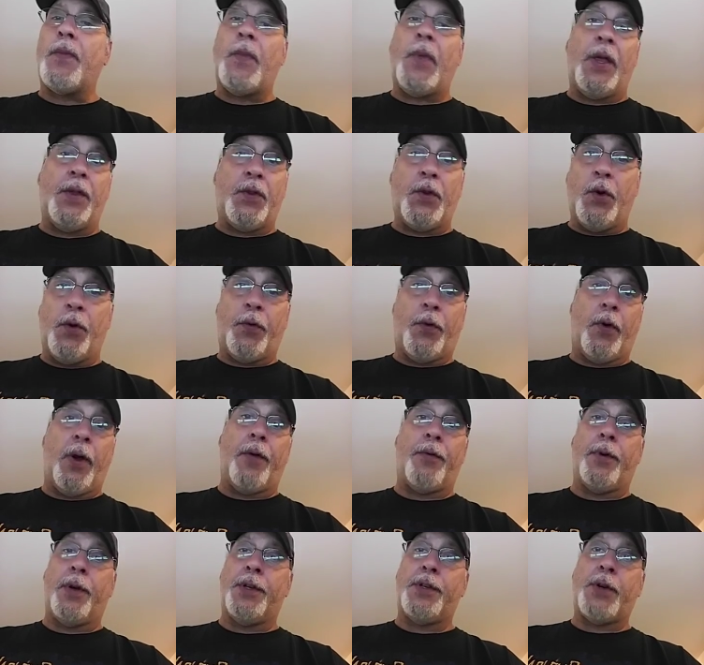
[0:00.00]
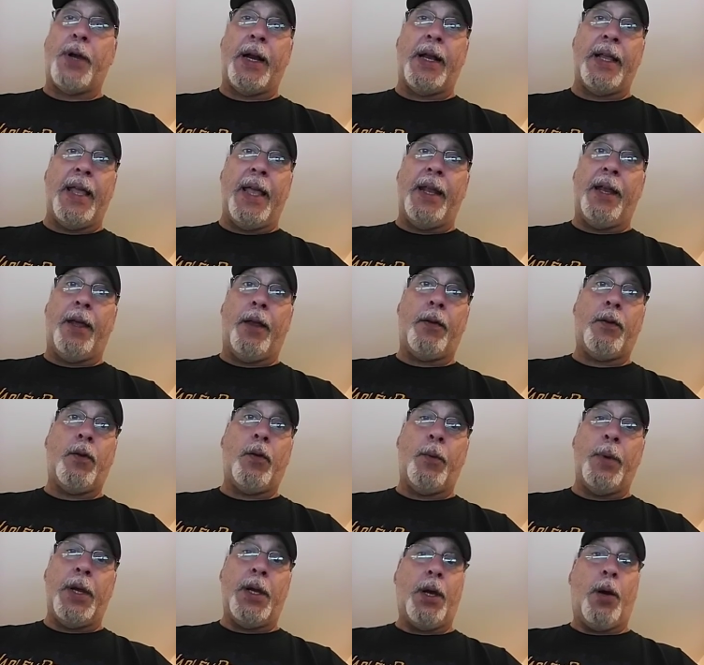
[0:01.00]
it took forever to try to get it
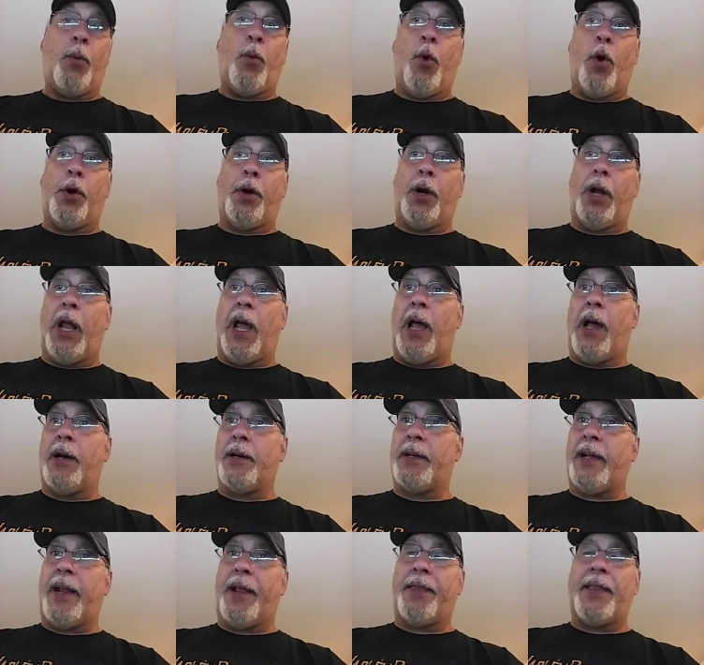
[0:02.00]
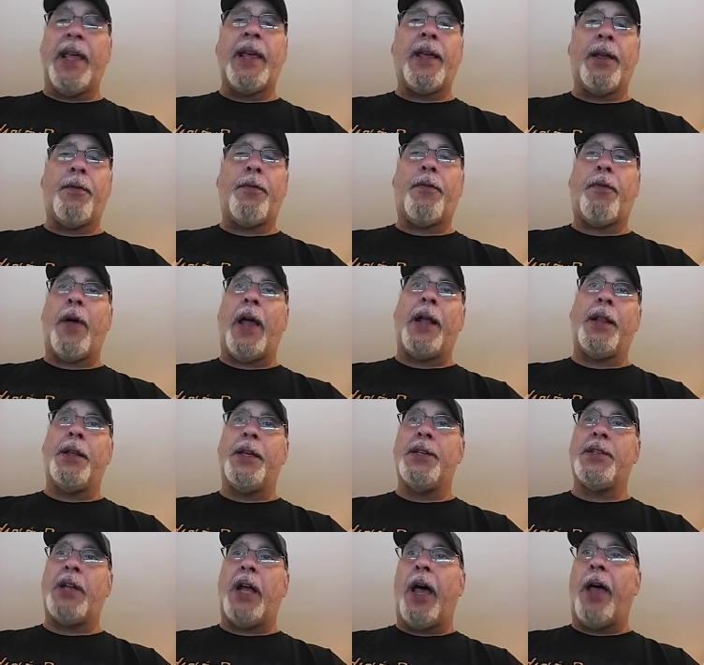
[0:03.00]
to become waterlogged. I think it
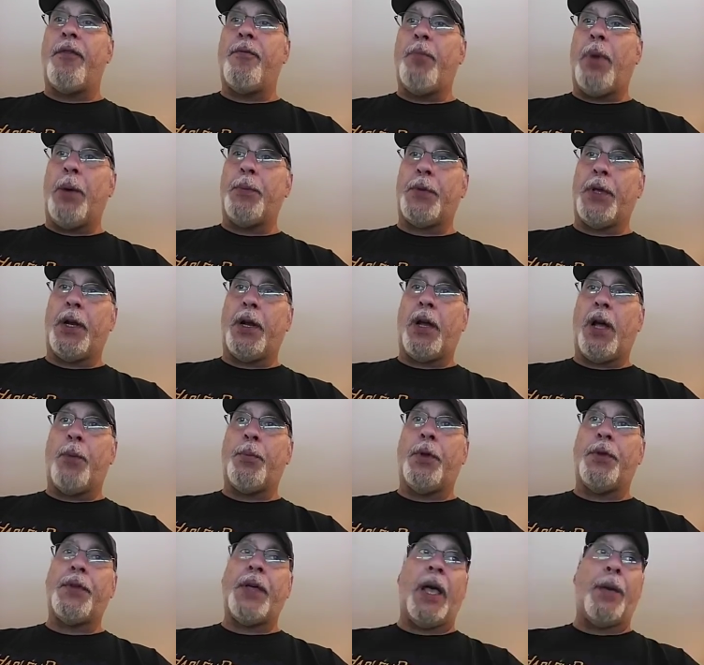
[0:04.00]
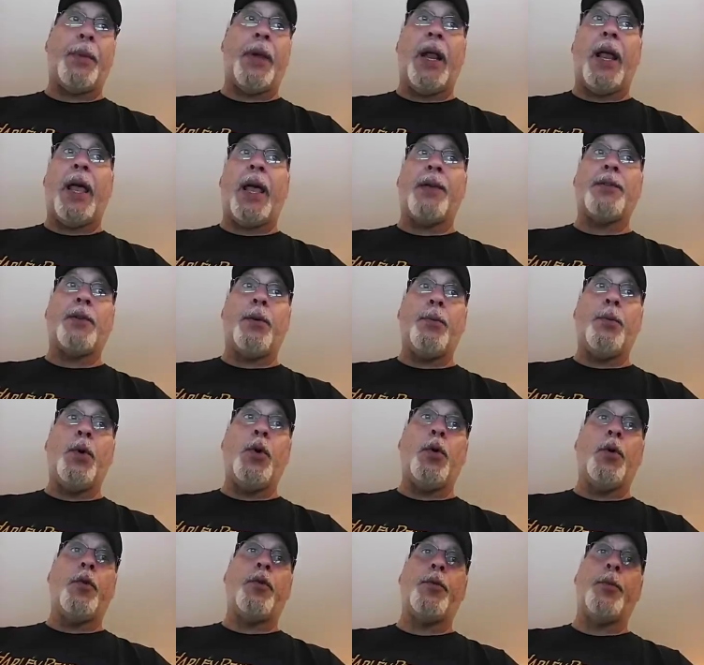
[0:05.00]
finally is now. I've bumped it a couple times and it hasn't
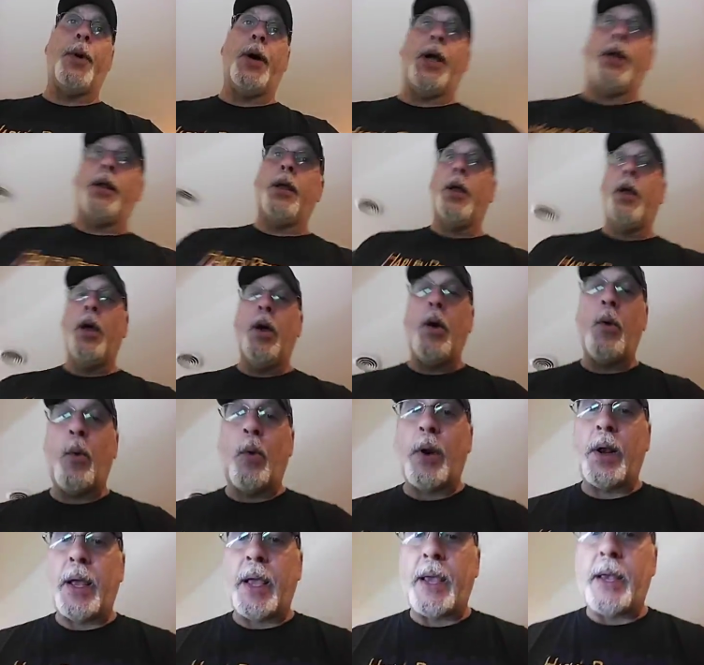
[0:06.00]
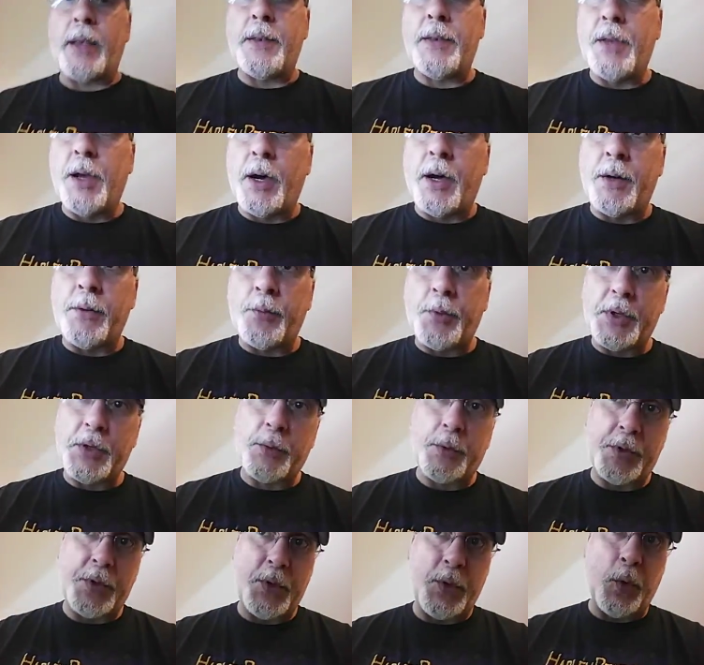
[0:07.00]
moved. But what I had done,
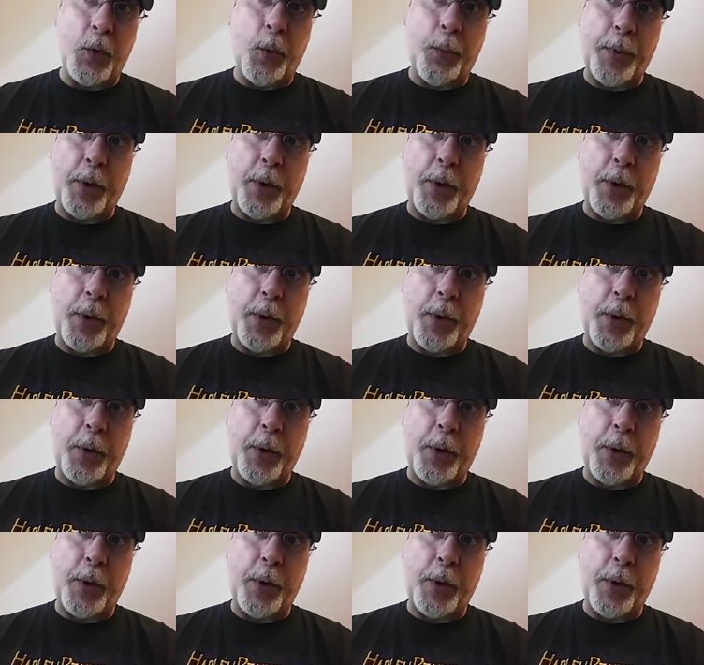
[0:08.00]
which was dual